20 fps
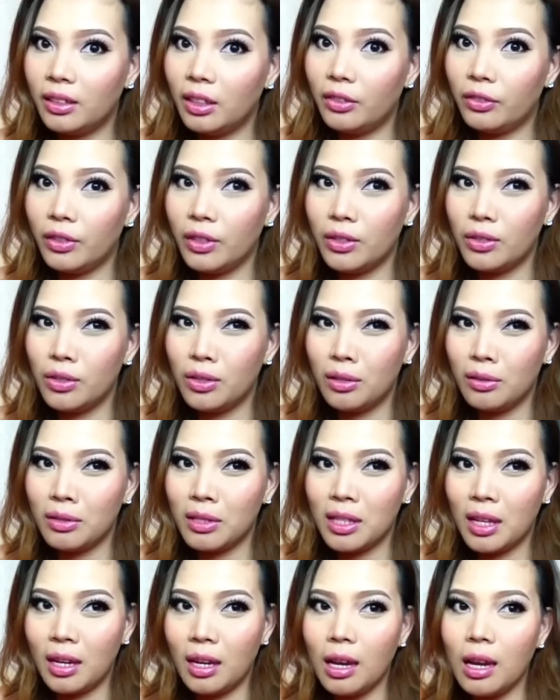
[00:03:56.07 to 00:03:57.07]
difference, you know what I'm
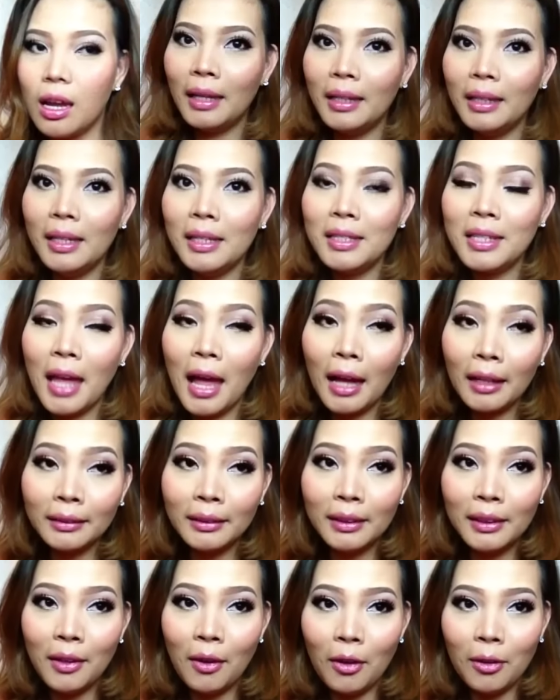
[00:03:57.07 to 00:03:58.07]
saying? It's
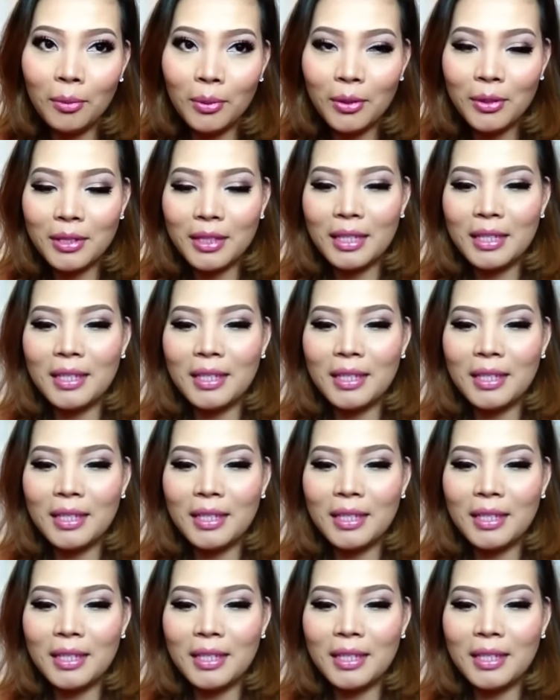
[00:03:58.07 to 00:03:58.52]
actually almost the